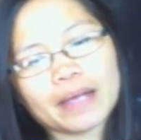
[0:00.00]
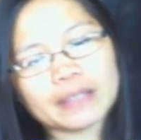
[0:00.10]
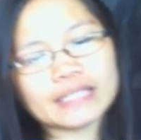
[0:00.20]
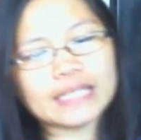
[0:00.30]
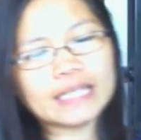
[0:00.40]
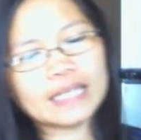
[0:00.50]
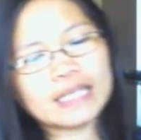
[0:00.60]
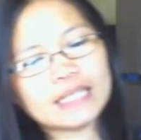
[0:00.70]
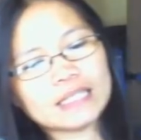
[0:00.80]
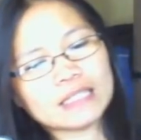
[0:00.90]

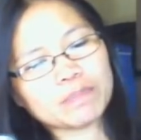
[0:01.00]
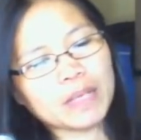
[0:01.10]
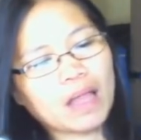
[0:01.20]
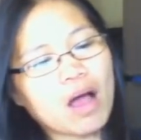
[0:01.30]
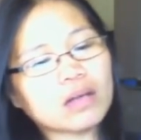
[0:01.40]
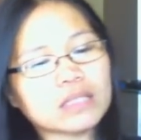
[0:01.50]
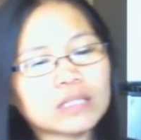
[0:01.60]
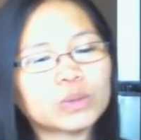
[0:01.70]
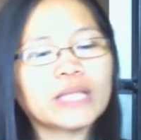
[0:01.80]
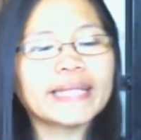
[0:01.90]
city belongs to
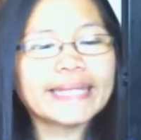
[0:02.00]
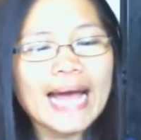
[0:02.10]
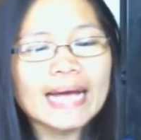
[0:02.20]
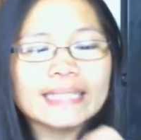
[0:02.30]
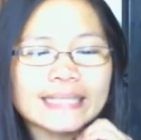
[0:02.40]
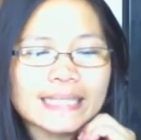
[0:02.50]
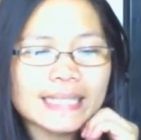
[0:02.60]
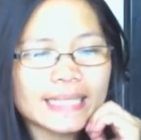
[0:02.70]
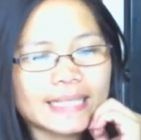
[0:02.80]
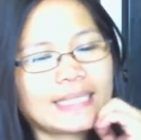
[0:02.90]
Tandag
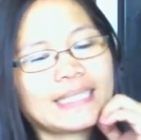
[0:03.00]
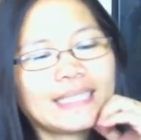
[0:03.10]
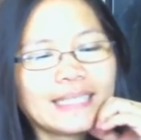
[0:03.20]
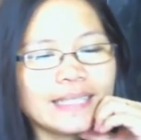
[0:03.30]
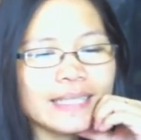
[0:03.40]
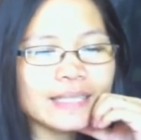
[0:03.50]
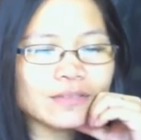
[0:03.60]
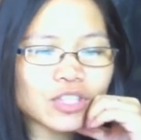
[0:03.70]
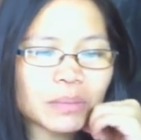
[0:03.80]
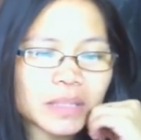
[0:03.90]
City,
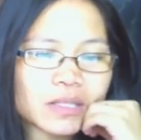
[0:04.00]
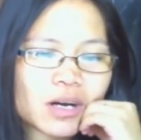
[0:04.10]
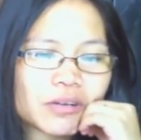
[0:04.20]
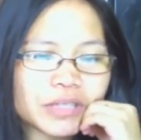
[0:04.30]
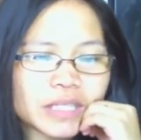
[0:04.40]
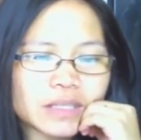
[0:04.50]
Chemidori.